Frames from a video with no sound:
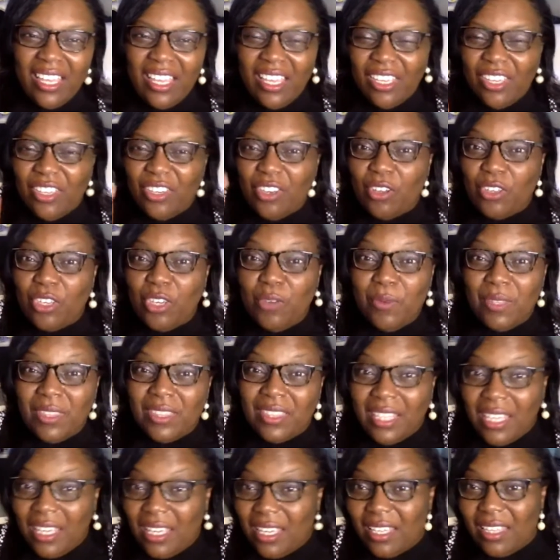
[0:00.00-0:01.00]
You would
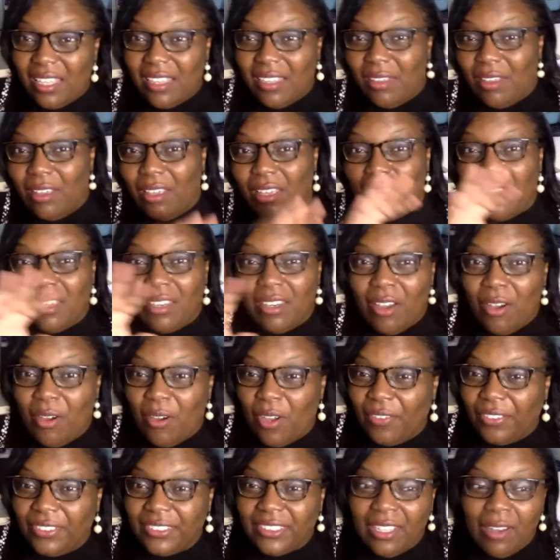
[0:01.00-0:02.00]
think,
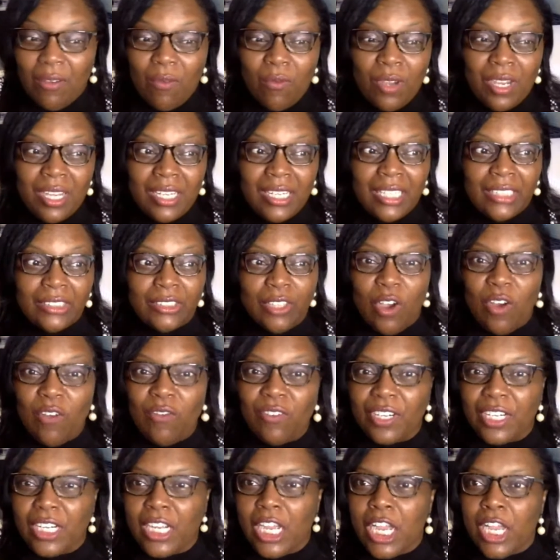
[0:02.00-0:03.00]
if someone has
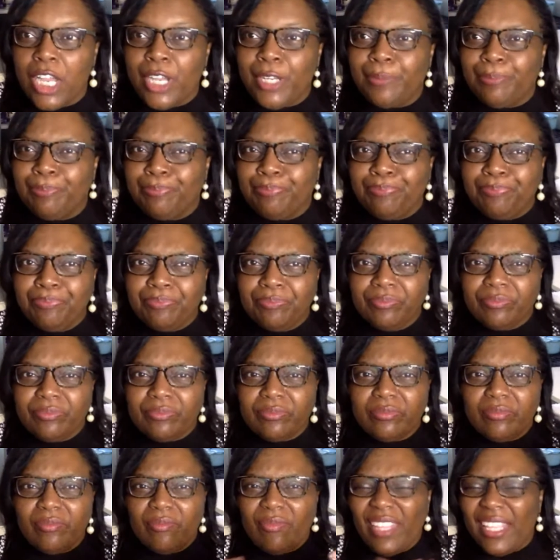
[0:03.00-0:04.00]
overcome
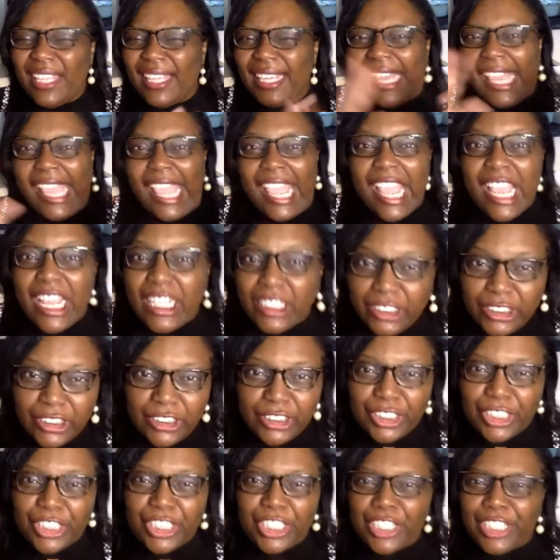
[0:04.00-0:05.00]

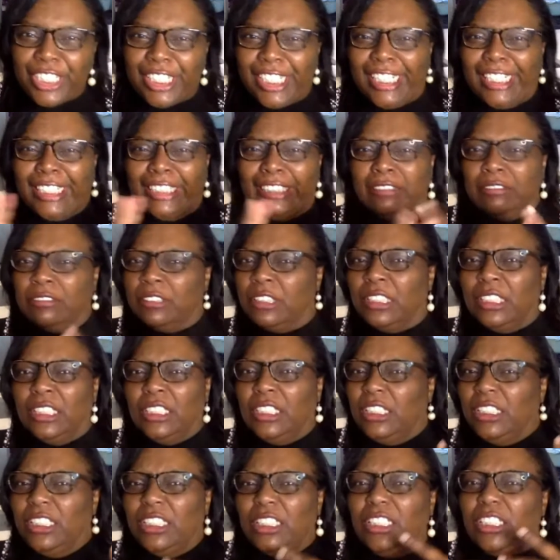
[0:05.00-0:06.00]
cancer and,
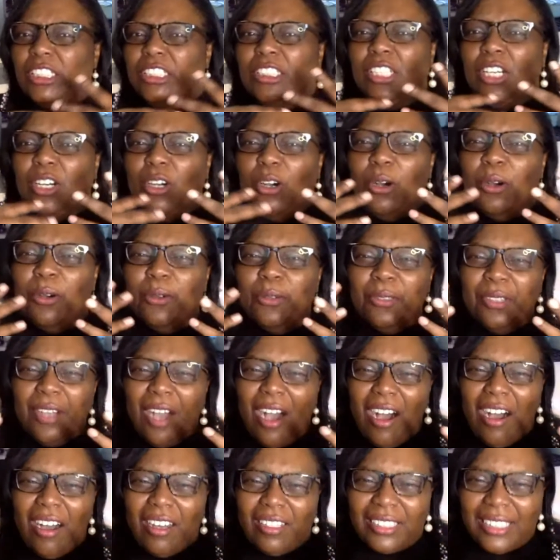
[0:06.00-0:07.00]

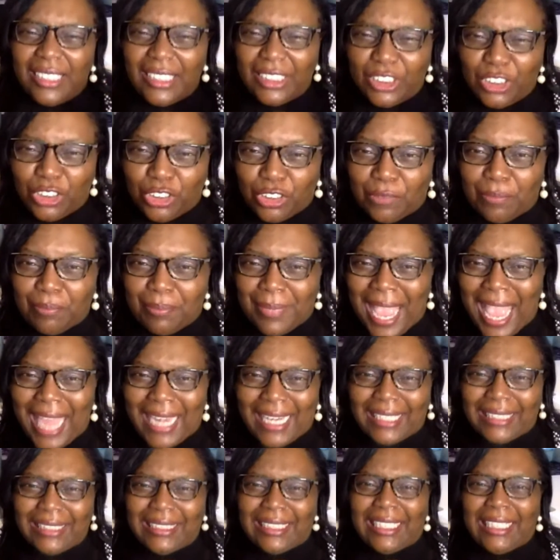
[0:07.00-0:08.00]
all these
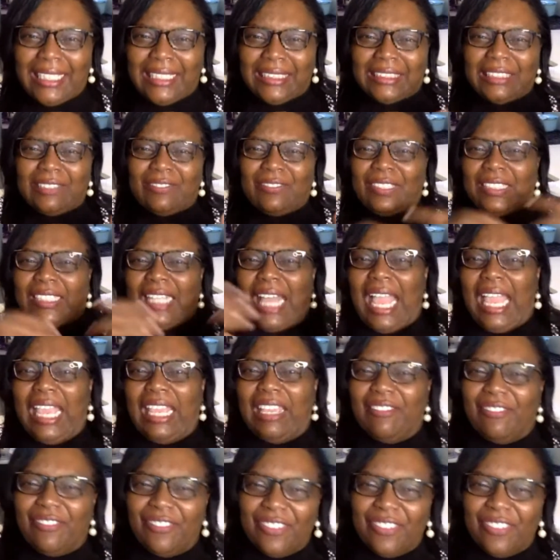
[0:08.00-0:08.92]
traumatic things of life,